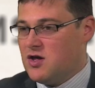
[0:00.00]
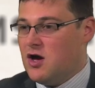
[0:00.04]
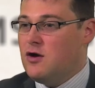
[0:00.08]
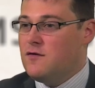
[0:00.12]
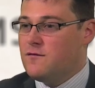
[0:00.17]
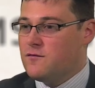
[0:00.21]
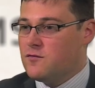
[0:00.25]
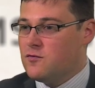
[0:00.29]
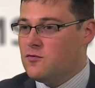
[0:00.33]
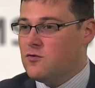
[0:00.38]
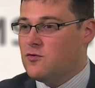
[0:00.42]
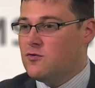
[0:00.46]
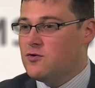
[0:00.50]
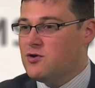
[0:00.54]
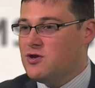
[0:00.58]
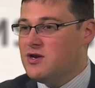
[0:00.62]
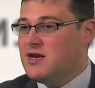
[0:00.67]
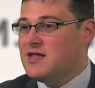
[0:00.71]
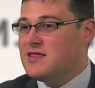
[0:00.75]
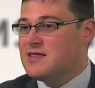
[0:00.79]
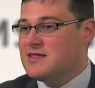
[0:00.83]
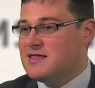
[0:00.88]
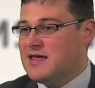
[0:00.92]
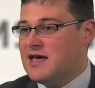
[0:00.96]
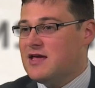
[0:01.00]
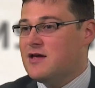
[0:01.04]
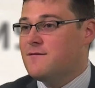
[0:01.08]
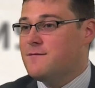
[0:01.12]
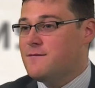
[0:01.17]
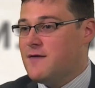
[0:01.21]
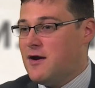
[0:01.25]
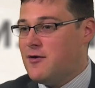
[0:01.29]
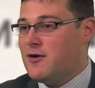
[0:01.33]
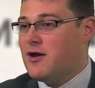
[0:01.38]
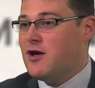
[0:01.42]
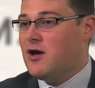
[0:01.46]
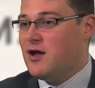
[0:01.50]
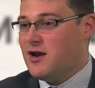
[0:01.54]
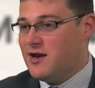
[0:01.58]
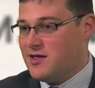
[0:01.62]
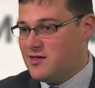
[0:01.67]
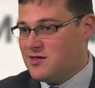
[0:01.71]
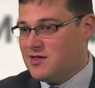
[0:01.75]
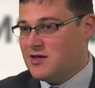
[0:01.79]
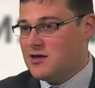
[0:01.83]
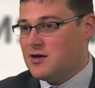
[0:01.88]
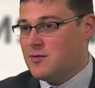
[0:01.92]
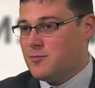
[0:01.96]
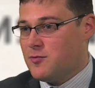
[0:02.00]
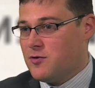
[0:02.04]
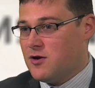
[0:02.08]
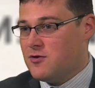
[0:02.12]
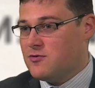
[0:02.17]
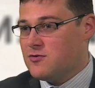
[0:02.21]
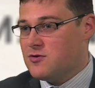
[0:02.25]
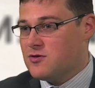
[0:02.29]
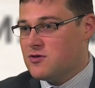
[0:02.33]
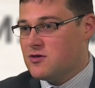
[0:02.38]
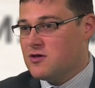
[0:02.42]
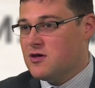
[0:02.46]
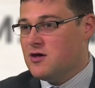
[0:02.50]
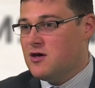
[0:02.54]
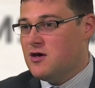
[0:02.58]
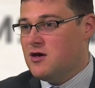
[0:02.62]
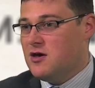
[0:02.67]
Overall, you need to take a very holistic approach.